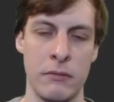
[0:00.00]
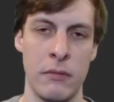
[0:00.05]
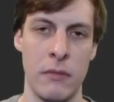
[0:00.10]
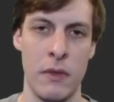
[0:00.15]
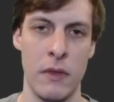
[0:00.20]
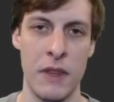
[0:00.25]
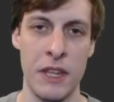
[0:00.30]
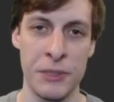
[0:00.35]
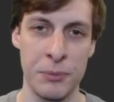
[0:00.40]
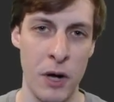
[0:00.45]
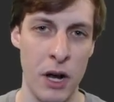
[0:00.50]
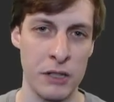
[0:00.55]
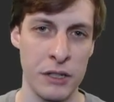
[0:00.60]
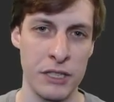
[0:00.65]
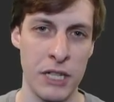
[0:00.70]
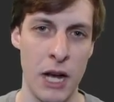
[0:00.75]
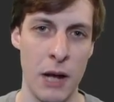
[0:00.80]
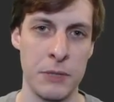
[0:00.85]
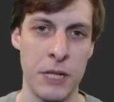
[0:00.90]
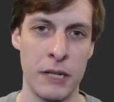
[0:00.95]
This proxy
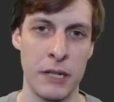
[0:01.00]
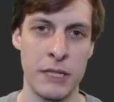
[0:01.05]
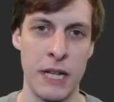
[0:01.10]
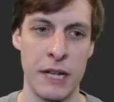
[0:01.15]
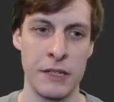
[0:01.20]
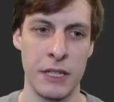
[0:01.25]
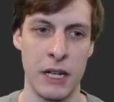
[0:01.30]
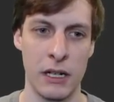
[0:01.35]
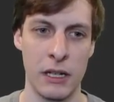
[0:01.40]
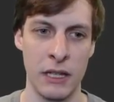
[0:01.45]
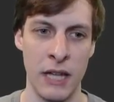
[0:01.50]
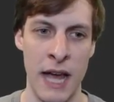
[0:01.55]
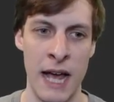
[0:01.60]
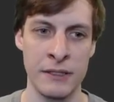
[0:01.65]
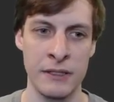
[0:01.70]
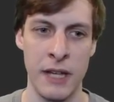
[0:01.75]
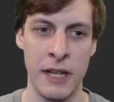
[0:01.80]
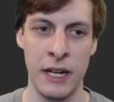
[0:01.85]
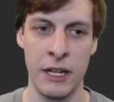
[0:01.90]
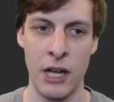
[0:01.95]
object takes in a
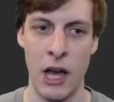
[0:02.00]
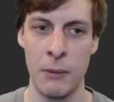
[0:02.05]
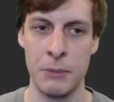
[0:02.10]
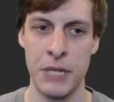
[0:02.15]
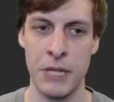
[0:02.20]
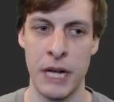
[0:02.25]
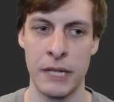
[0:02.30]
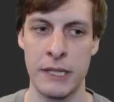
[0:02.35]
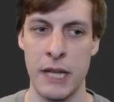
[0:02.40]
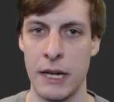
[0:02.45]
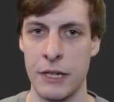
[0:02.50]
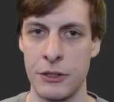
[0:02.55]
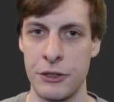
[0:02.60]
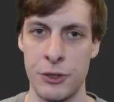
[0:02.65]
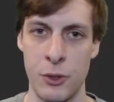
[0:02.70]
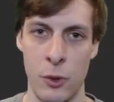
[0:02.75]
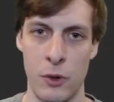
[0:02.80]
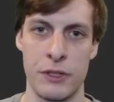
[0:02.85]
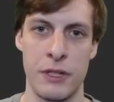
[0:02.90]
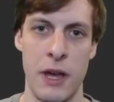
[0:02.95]
class and an object and it
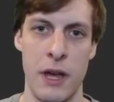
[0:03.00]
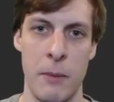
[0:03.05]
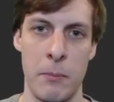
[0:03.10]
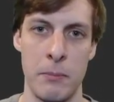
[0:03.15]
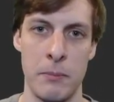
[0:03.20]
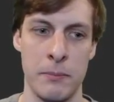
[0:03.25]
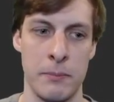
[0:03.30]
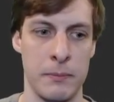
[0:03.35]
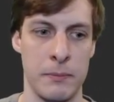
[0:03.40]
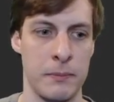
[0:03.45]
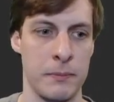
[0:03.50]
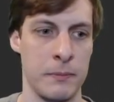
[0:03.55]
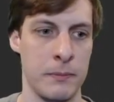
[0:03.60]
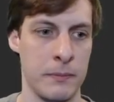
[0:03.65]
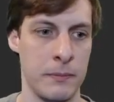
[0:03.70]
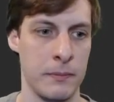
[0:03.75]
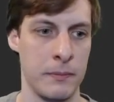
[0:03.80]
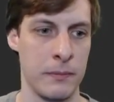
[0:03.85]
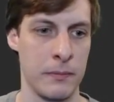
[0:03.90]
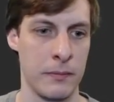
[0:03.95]
stores them.
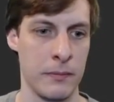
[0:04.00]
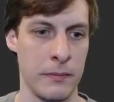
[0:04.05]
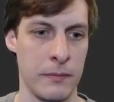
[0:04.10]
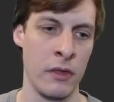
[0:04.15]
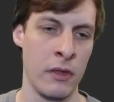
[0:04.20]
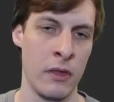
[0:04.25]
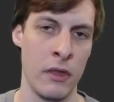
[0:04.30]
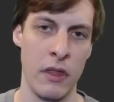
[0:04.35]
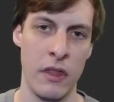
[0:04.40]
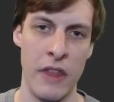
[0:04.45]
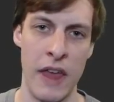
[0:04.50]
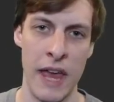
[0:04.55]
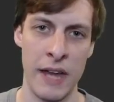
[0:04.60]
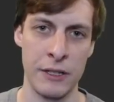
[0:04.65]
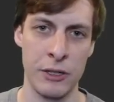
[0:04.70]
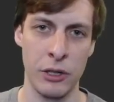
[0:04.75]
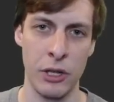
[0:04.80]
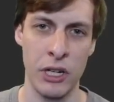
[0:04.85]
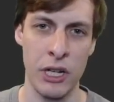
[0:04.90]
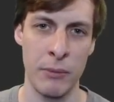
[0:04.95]
Then
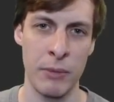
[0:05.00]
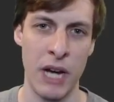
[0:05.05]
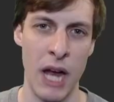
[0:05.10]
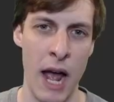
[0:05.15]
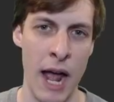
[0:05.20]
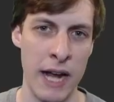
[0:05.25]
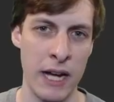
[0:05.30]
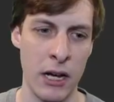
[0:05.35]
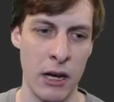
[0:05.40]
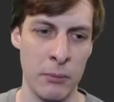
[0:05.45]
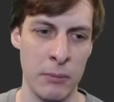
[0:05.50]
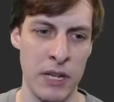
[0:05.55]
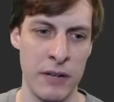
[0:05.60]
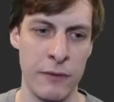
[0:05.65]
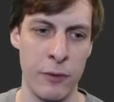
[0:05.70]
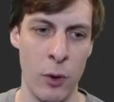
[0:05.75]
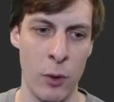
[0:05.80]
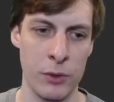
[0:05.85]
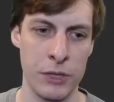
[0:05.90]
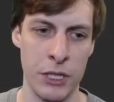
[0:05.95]
to look up an item, it
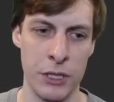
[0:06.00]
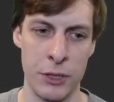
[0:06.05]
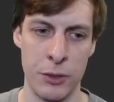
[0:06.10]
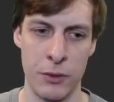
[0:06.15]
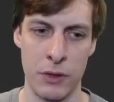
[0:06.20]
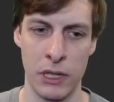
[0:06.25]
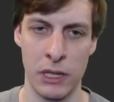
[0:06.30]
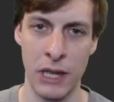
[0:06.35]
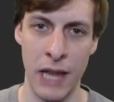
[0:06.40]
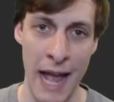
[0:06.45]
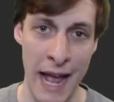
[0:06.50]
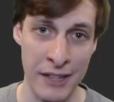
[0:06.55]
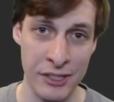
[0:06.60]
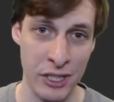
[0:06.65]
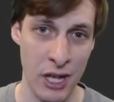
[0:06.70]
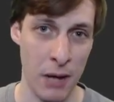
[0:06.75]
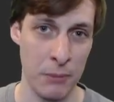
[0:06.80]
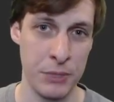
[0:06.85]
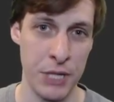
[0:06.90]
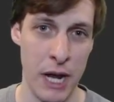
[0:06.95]
forwards it to the class
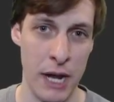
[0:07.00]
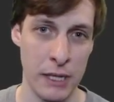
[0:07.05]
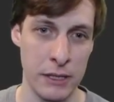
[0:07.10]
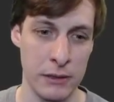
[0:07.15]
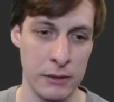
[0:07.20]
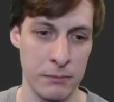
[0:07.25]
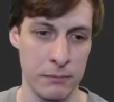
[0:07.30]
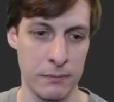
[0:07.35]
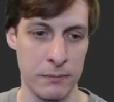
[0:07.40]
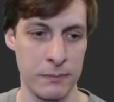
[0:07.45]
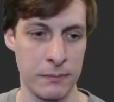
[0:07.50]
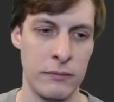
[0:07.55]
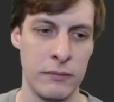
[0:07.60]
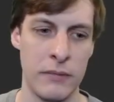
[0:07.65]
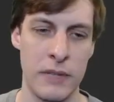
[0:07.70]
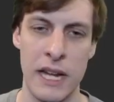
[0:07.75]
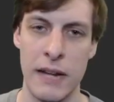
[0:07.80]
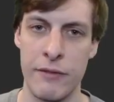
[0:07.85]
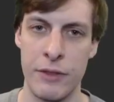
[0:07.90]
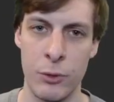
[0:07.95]
object.
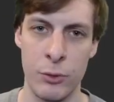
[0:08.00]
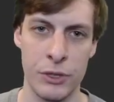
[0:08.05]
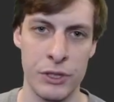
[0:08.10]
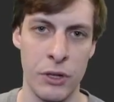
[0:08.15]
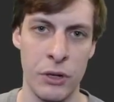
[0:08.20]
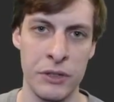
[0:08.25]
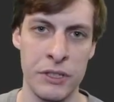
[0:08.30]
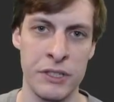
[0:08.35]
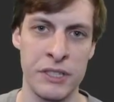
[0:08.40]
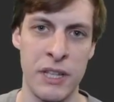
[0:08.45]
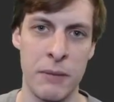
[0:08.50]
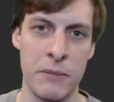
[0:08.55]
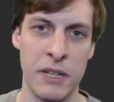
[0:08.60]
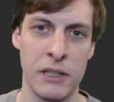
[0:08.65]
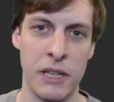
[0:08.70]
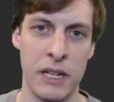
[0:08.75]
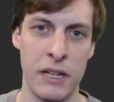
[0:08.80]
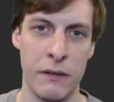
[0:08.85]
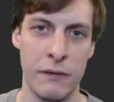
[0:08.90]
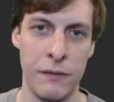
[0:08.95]
If the result is something
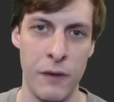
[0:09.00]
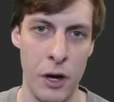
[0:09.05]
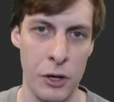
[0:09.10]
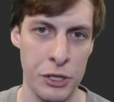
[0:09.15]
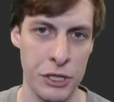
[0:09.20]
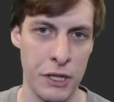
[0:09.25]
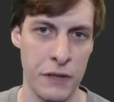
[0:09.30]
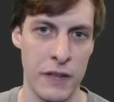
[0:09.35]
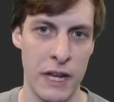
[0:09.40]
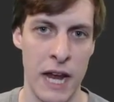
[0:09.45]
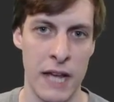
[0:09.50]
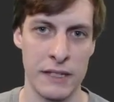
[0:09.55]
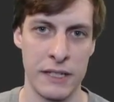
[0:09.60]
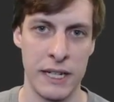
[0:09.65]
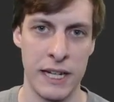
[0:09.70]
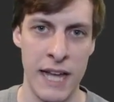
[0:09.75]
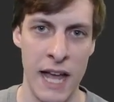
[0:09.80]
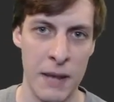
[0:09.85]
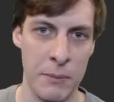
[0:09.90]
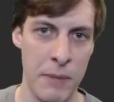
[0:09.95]
like a function that has a
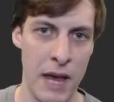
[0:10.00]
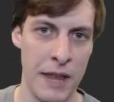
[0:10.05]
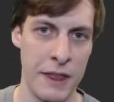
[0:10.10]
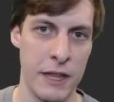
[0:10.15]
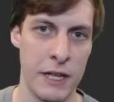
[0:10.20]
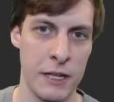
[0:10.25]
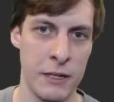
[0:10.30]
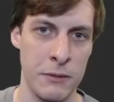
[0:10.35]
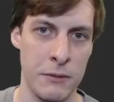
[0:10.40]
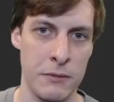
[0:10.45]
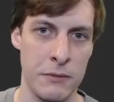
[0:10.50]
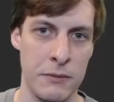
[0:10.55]
get method,